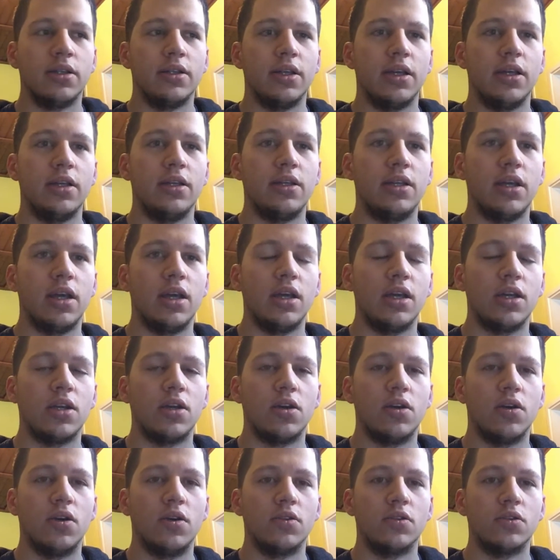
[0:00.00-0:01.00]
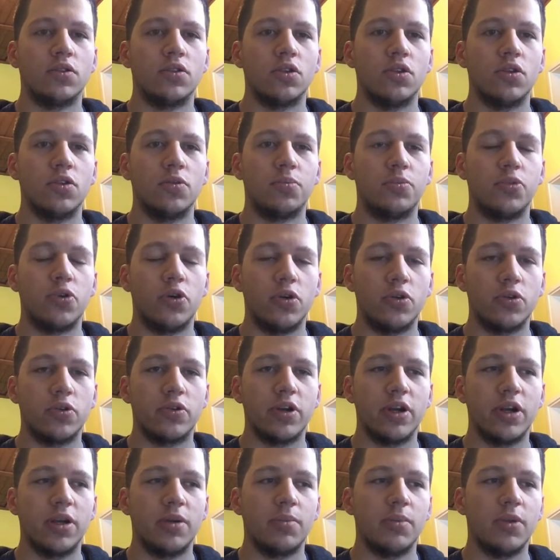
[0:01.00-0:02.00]
they take also
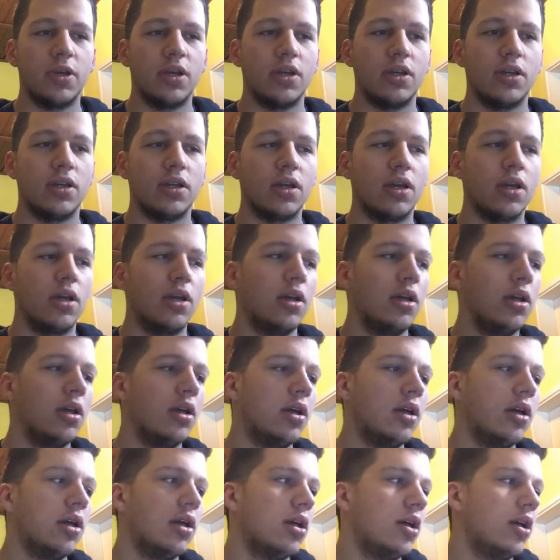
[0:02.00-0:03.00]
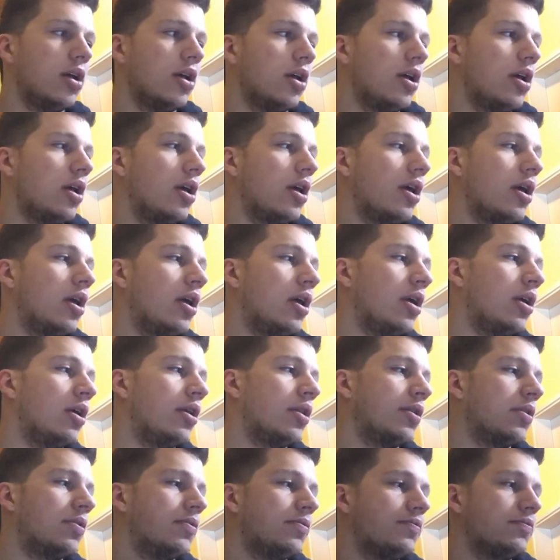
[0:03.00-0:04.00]
programming
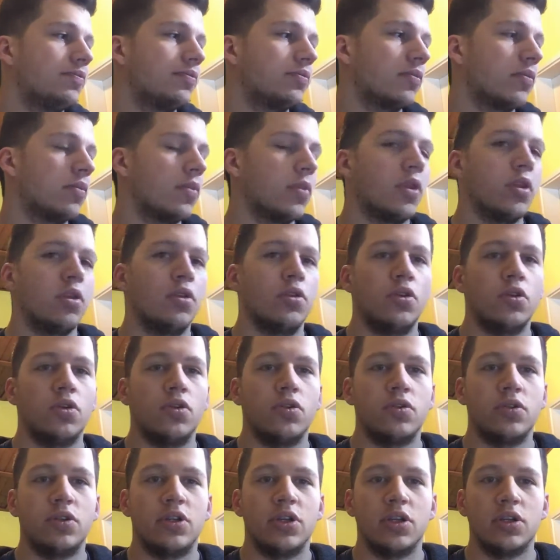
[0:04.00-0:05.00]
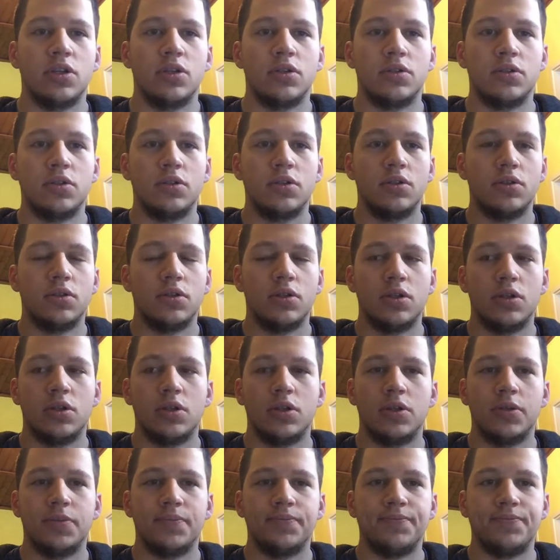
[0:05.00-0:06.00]
and, you know, their
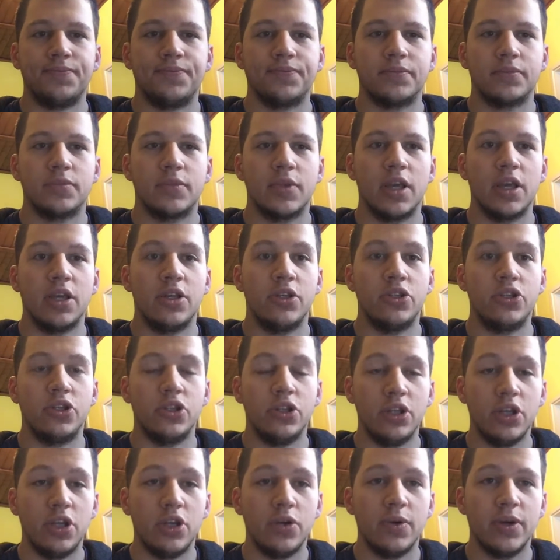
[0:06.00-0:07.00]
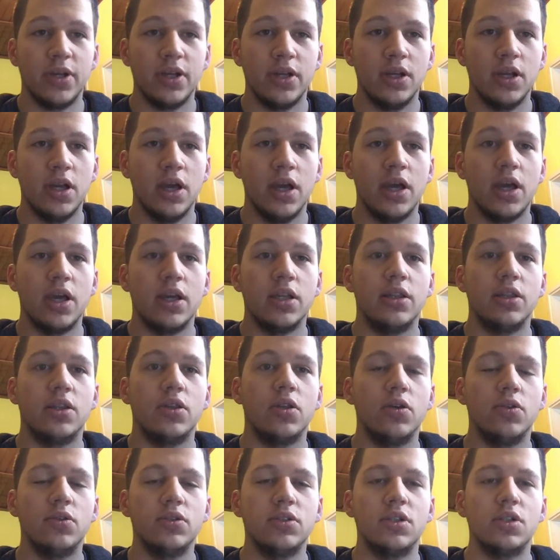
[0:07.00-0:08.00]
engineering, and
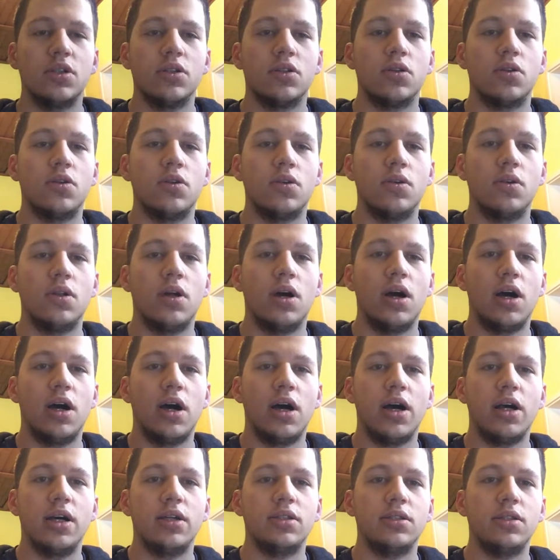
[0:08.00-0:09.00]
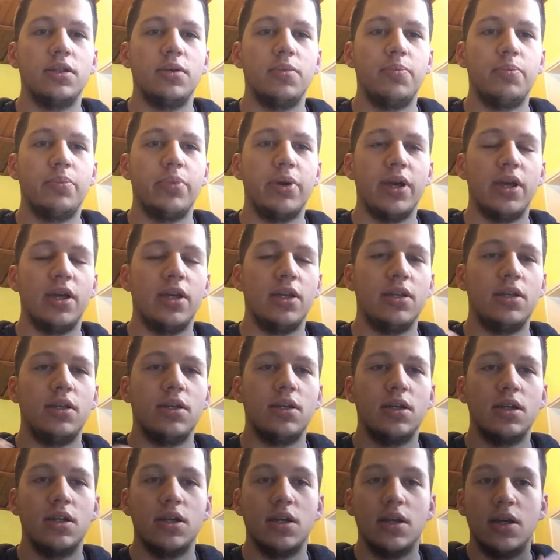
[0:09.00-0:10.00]
those are all highly paid